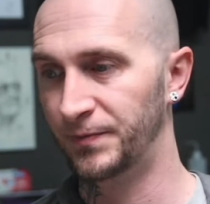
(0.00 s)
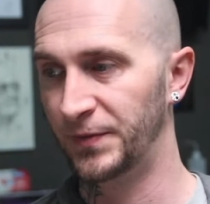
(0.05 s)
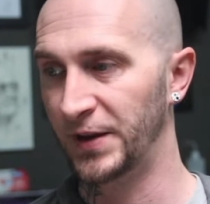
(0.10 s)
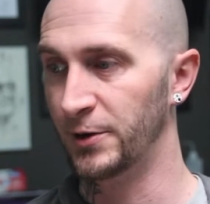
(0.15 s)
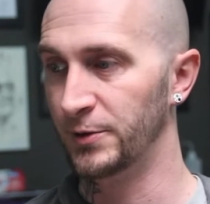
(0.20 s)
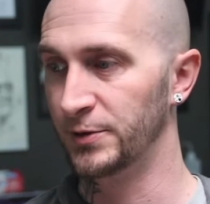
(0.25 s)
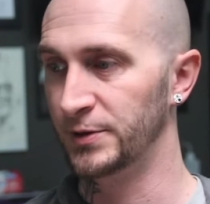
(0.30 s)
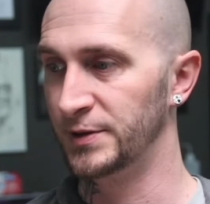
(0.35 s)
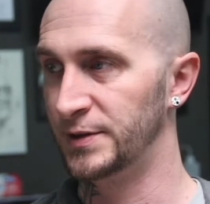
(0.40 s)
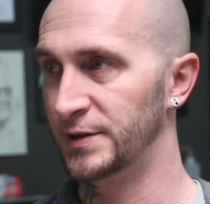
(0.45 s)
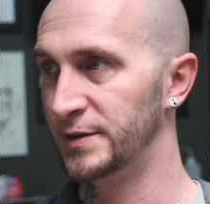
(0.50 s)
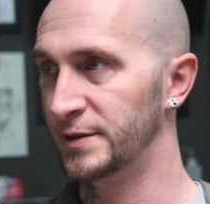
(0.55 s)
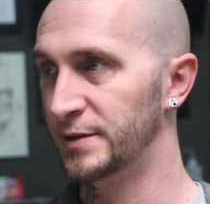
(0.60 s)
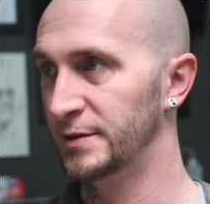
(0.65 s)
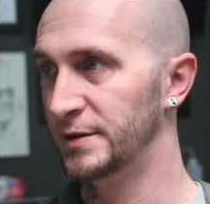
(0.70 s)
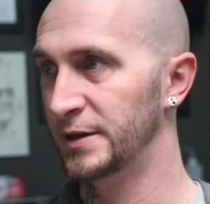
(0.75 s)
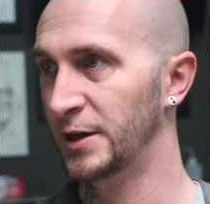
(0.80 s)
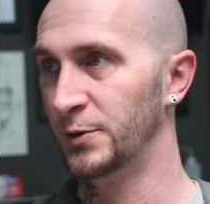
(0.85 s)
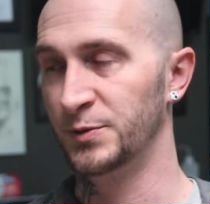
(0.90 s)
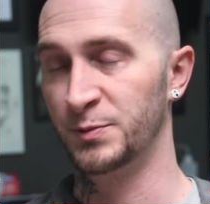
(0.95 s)
I was
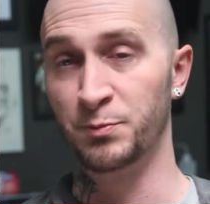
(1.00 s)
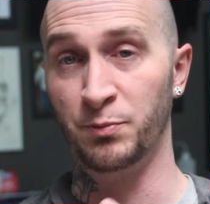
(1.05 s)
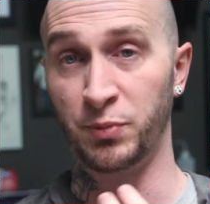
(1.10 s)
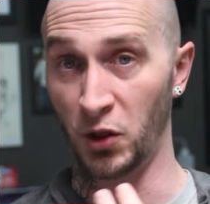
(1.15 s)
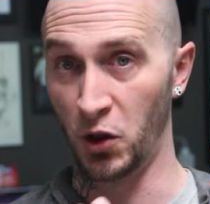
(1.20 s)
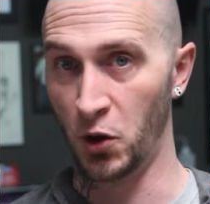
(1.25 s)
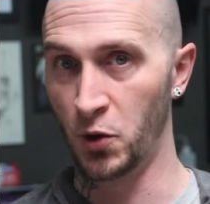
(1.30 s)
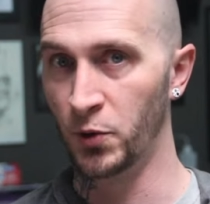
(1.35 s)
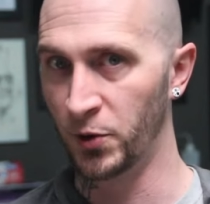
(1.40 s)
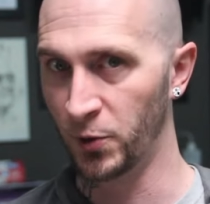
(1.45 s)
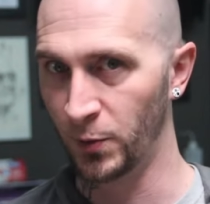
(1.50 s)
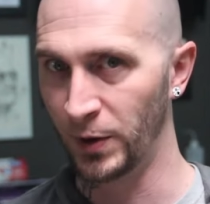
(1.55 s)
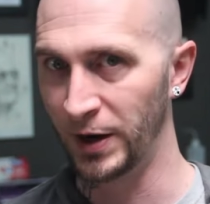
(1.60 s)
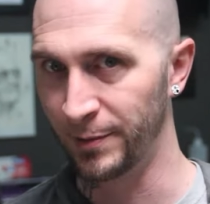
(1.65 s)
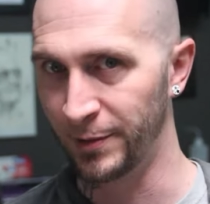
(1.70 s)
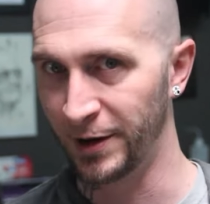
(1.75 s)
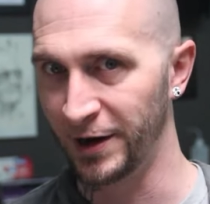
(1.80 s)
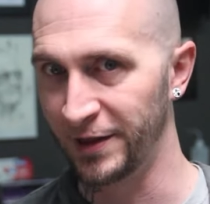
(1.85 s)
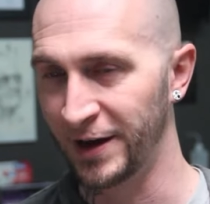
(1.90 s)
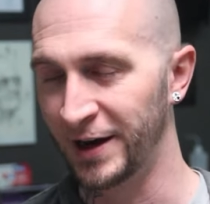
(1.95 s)
blown
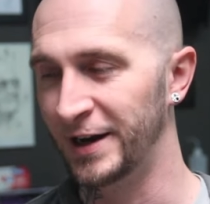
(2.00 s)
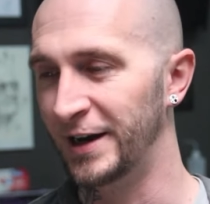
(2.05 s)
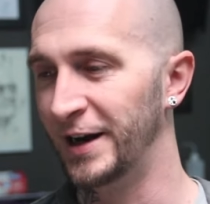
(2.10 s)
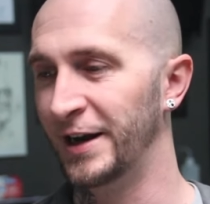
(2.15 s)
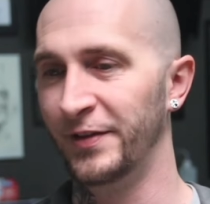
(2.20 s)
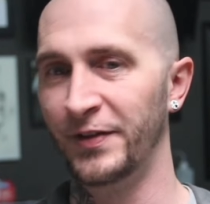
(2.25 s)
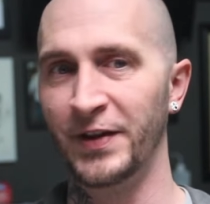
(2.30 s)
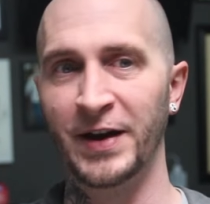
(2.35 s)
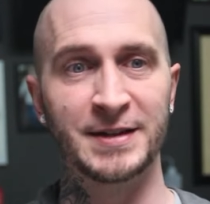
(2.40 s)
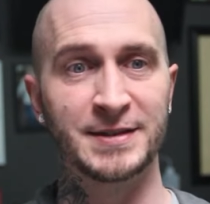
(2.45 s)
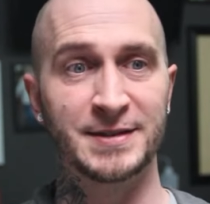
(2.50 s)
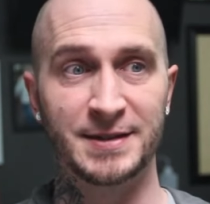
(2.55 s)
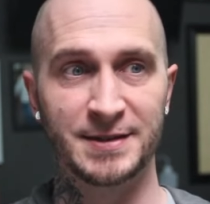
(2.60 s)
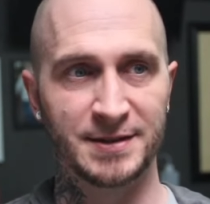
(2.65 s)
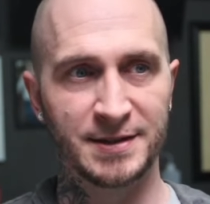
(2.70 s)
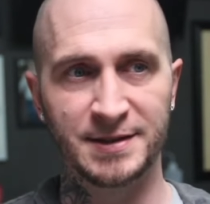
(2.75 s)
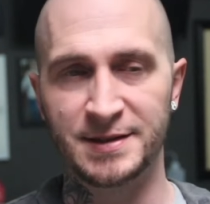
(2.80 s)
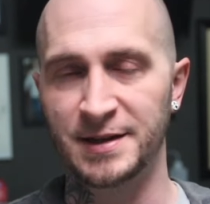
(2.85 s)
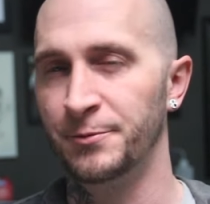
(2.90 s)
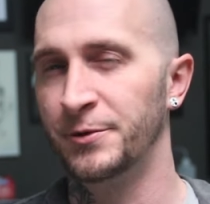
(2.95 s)
away by that, and that's
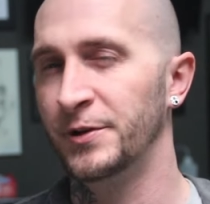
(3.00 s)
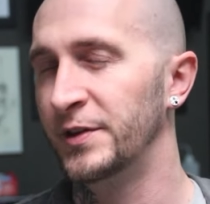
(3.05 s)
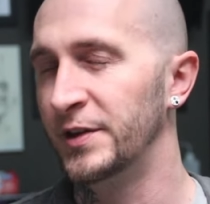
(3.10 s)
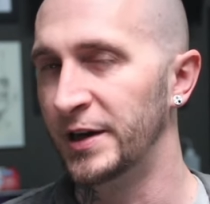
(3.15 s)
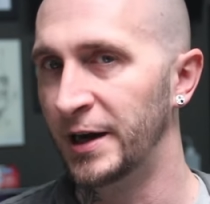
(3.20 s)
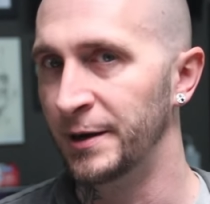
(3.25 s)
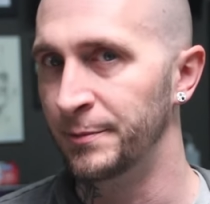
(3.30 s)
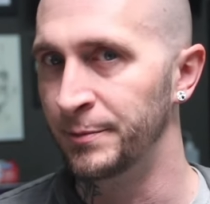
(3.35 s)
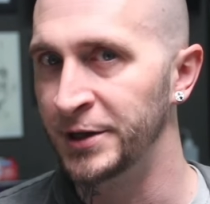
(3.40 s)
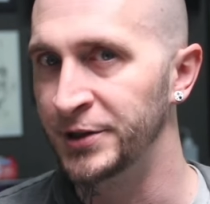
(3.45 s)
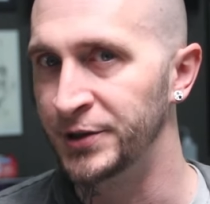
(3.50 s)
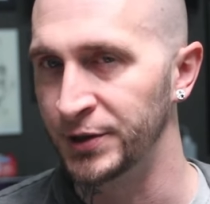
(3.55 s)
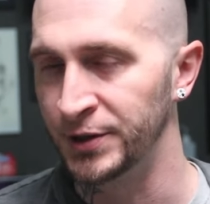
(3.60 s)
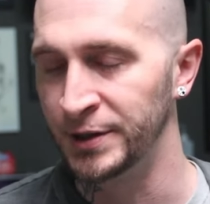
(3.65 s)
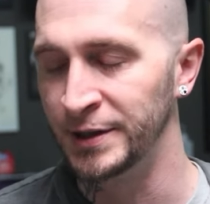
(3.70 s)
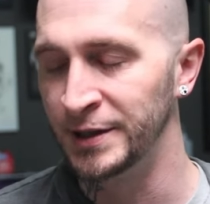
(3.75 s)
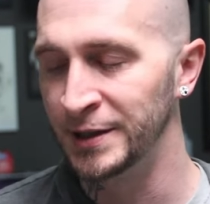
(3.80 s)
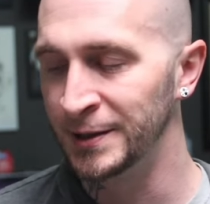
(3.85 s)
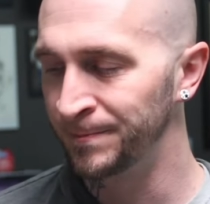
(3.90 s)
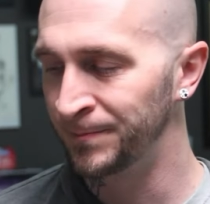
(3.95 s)
something that I
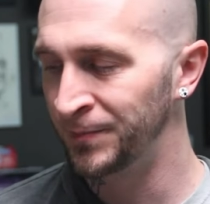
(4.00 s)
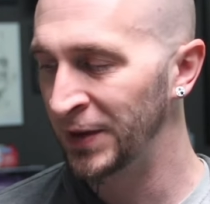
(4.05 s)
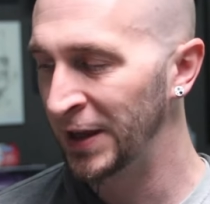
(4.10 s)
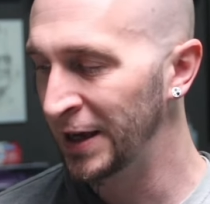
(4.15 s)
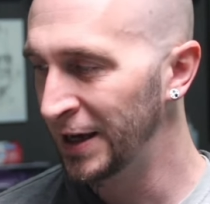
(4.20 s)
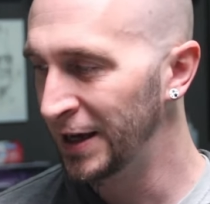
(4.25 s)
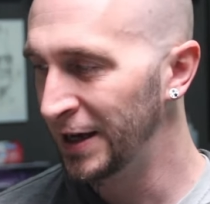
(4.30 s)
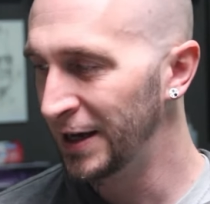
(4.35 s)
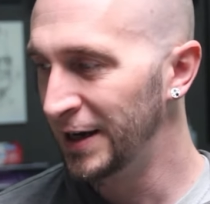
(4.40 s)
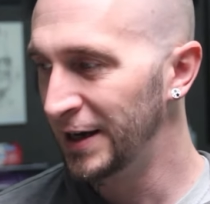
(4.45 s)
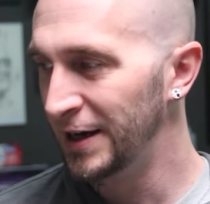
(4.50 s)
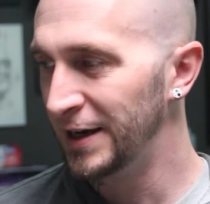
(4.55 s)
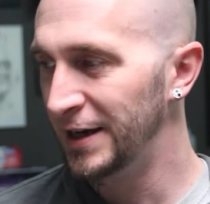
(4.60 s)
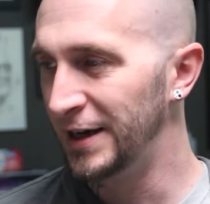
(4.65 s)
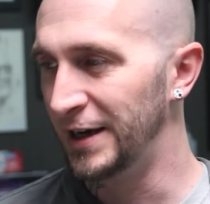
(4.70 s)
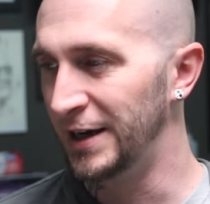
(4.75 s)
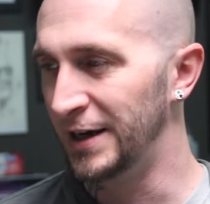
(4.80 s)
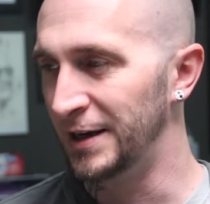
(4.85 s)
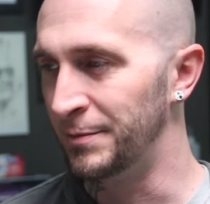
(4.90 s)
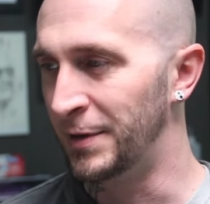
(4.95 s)
mentioned
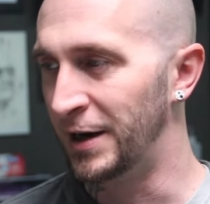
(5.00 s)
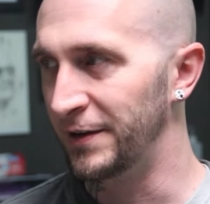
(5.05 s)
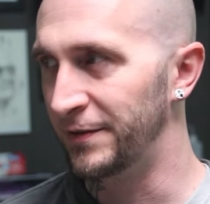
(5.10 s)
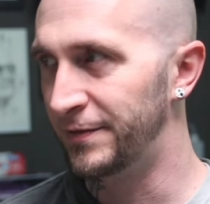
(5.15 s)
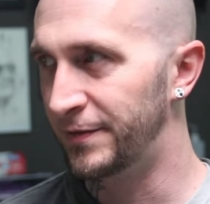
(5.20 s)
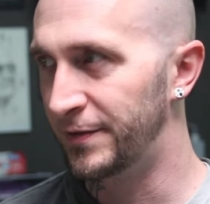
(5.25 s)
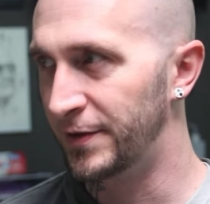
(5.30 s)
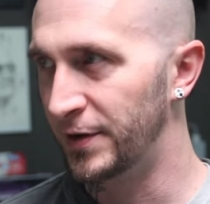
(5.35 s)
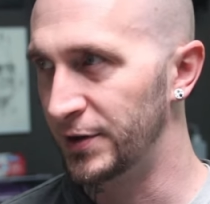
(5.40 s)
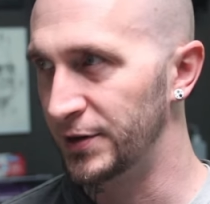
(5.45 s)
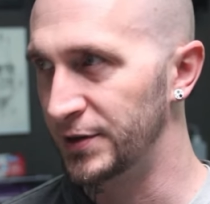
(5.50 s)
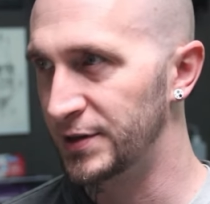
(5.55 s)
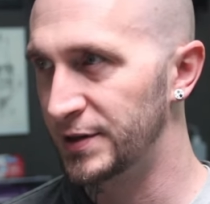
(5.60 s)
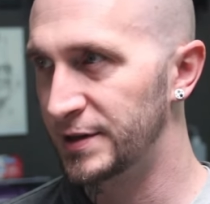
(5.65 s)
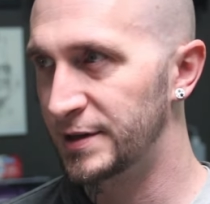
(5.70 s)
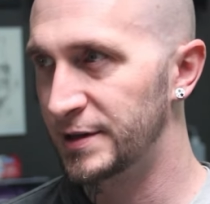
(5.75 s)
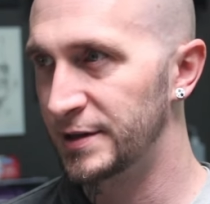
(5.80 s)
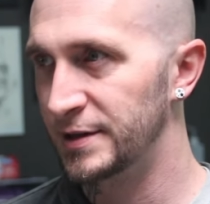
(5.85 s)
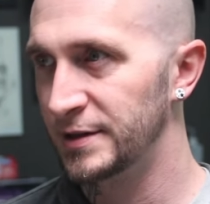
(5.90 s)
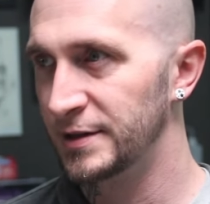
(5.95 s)
in my
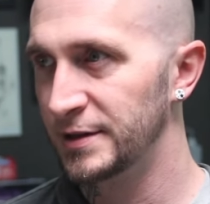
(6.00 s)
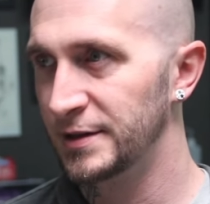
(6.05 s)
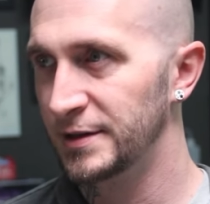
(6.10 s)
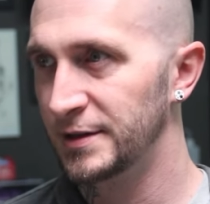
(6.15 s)
first